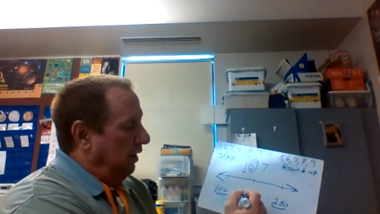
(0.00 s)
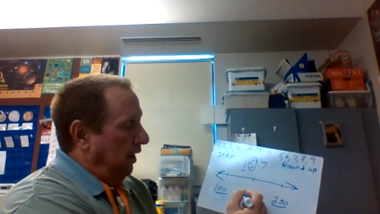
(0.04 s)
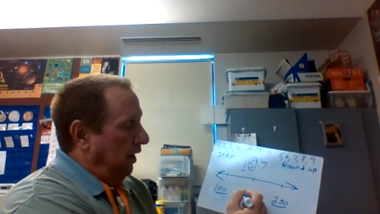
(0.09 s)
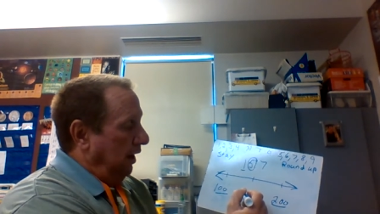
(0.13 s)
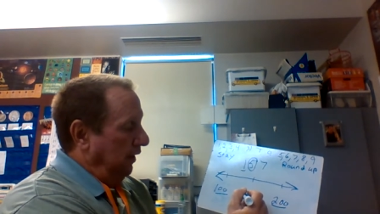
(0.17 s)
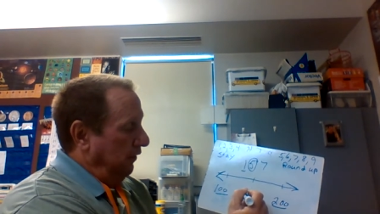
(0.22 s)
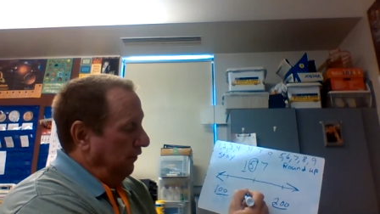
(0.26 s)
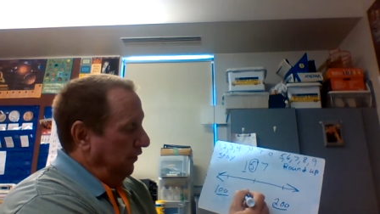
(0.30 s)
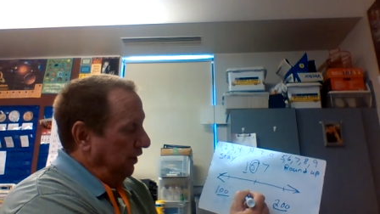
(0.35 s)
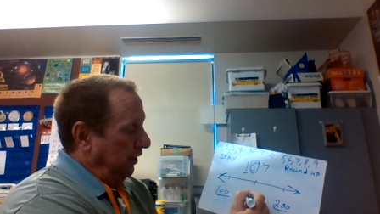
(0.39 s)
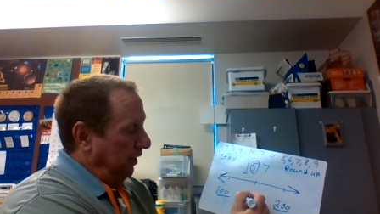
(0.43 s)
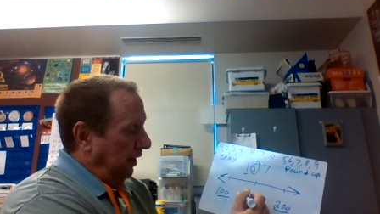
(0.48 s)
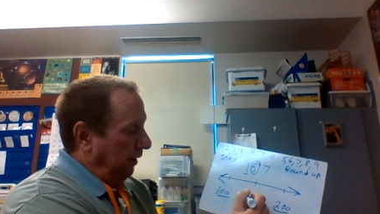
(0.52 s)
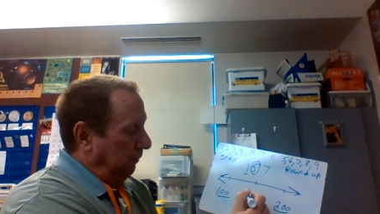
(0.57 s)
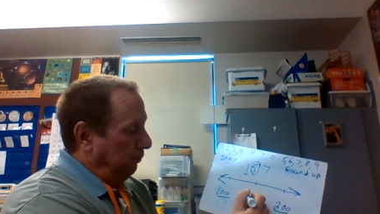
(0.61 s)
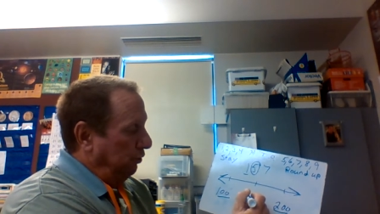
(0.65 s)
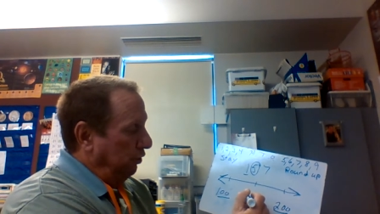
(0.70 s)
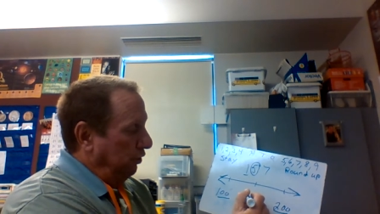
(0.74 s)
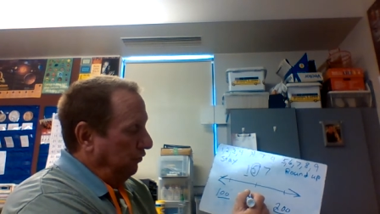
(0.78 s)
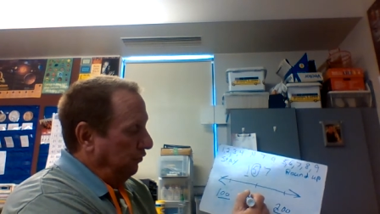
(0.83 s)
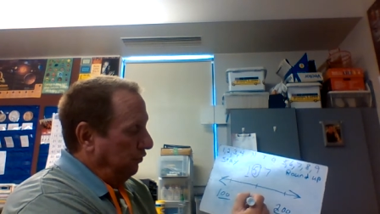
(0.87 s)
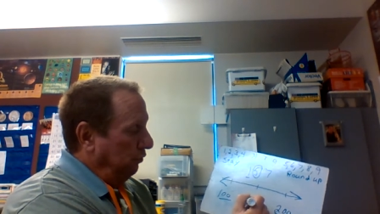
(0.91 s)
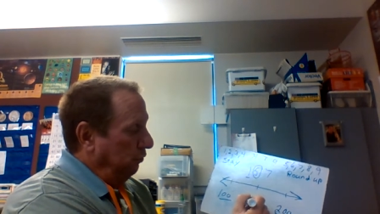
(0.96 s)
And then I
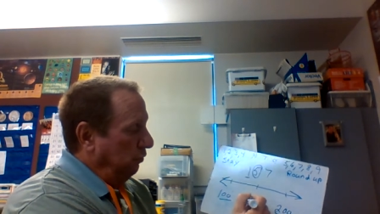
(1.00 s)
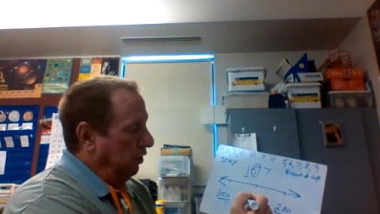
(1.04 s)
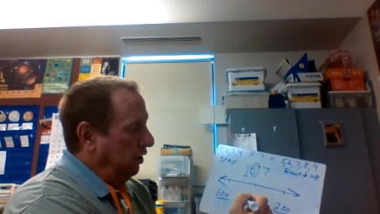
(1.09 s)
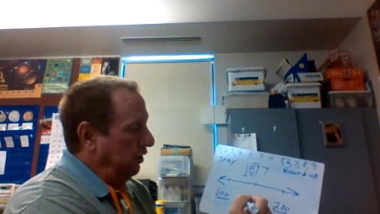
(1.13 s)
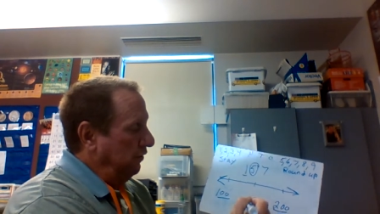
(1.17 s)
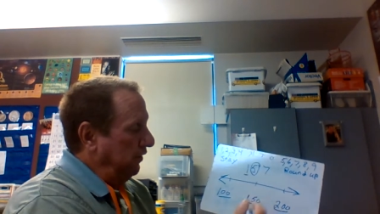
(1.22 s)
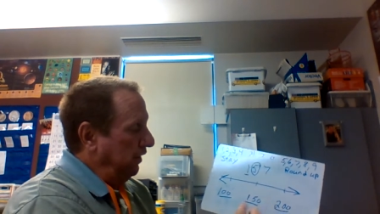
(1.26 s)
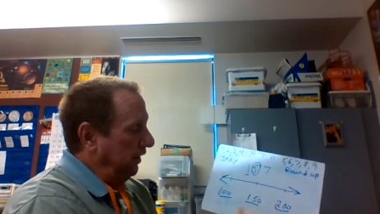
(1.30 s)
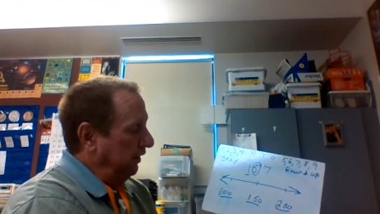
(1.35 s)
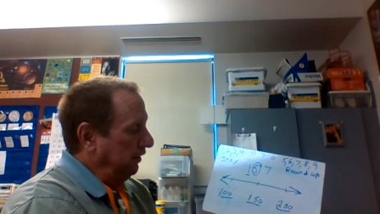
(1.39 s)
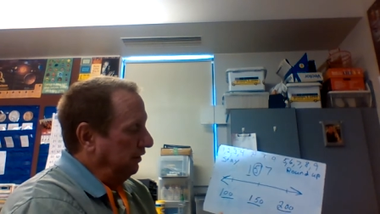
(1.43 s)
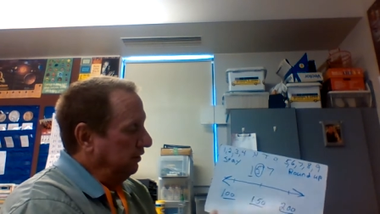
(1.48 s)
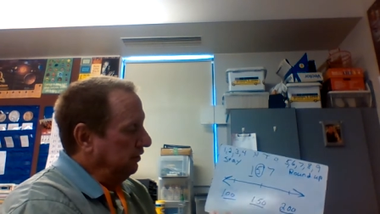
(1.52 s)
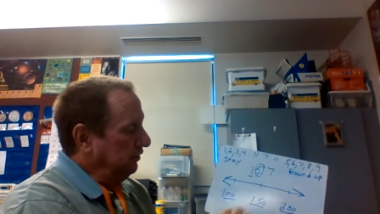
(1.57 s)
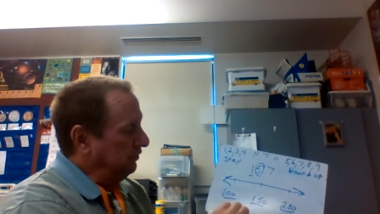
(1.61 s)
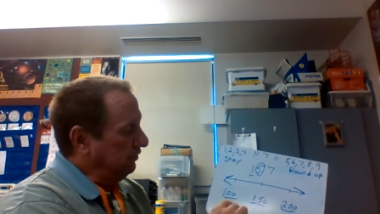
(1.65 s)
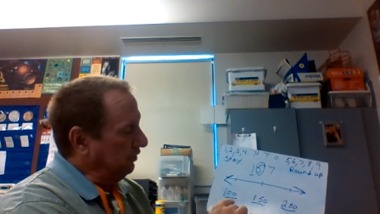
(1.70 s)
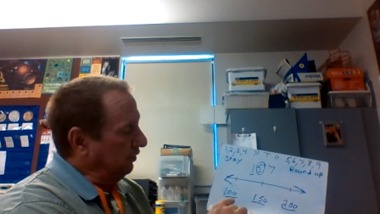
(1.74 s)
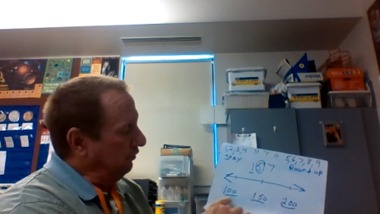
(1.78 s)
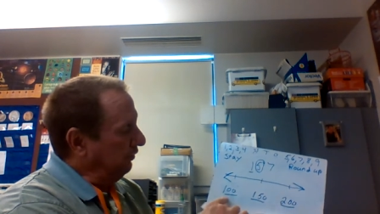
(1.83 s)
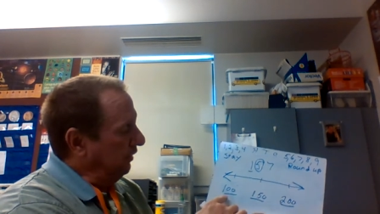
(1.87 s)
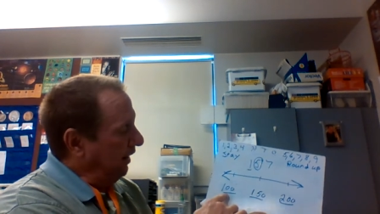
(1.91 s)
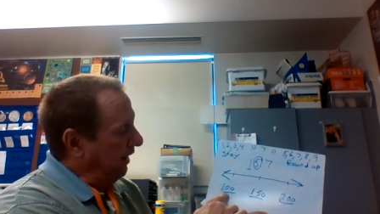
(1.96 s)
put the one there.
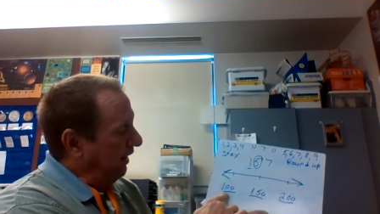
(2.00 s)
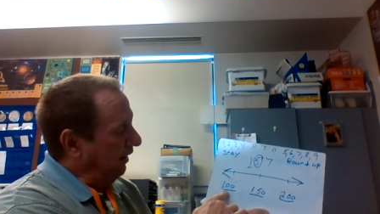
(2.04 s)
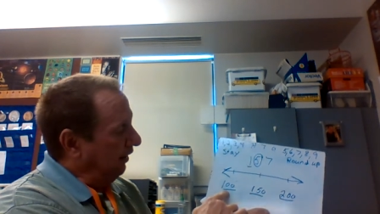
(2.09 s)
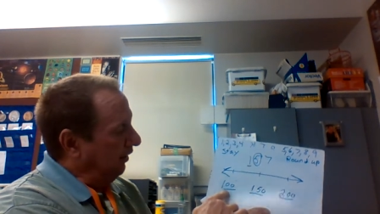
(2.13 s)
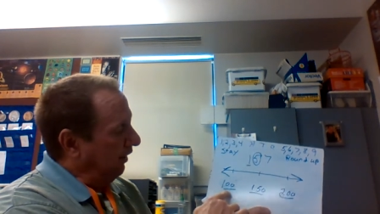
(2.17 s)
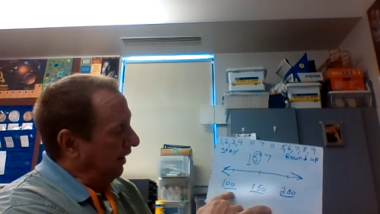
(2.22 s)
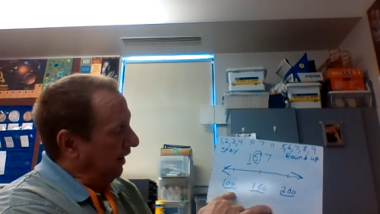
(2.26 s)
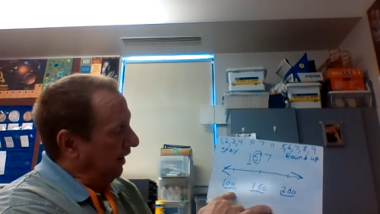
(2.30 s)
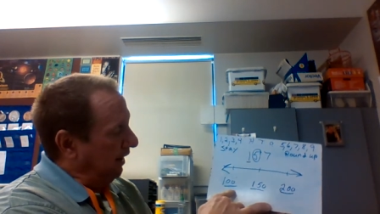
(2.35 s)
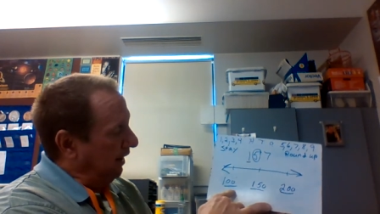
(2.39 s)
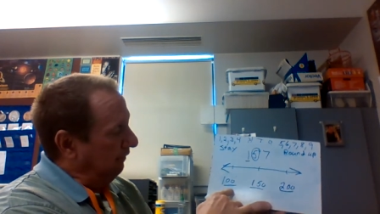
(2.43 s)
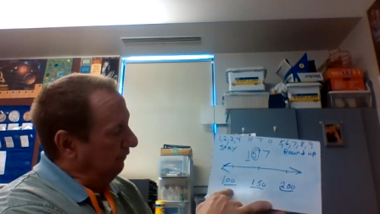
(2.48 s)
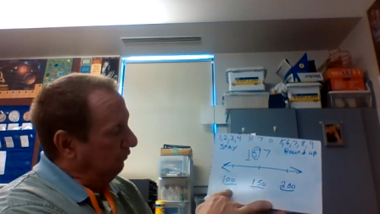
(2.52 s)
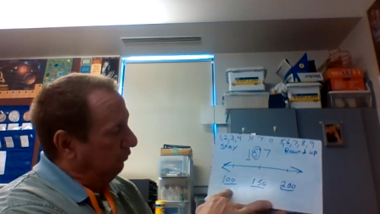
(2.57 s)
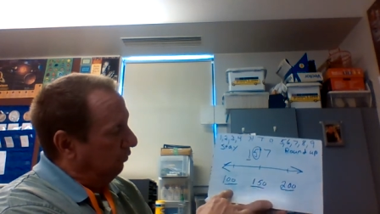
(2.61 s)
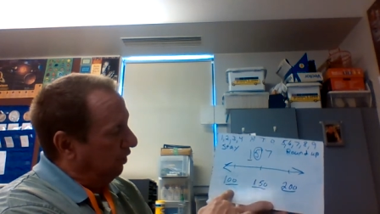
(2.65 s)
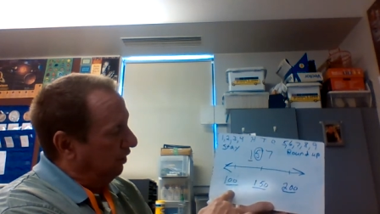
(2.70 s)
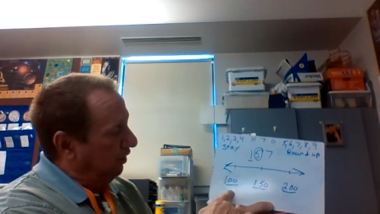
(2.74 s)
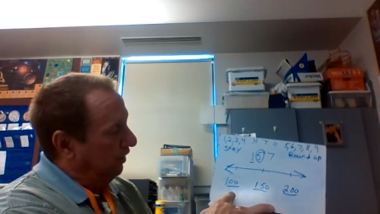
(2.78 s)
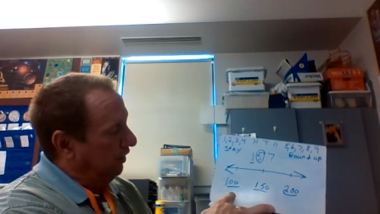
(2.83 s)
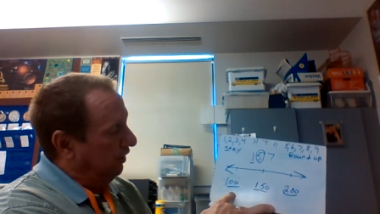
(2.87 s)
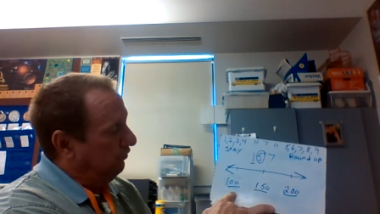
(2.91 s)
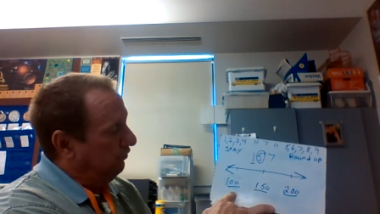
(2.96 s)
So now I have
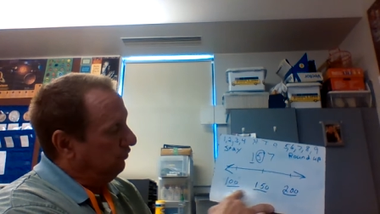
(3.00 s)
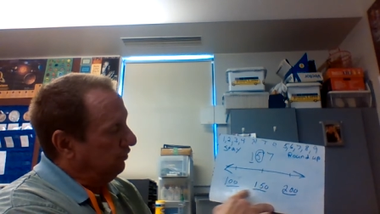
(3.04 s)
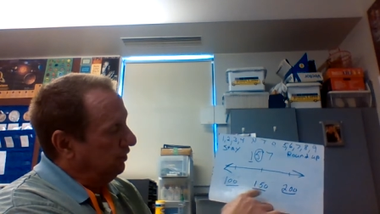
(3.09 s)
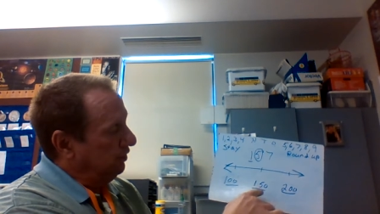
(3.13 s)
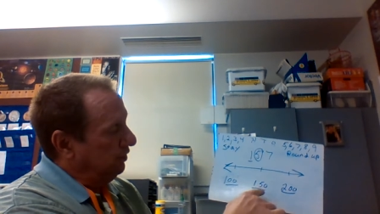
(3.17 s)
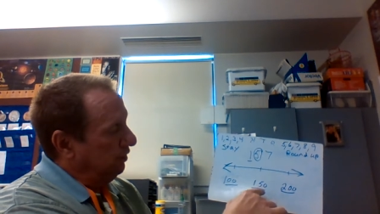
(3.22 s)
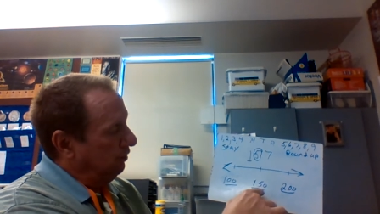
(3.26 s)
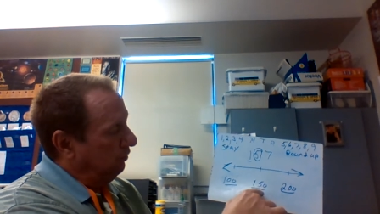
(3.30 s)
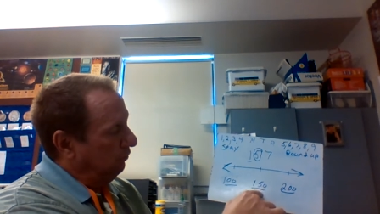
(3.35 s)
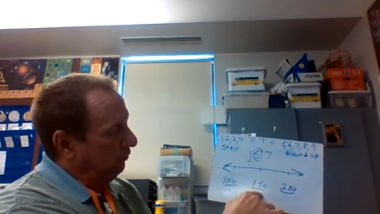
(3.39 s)
100,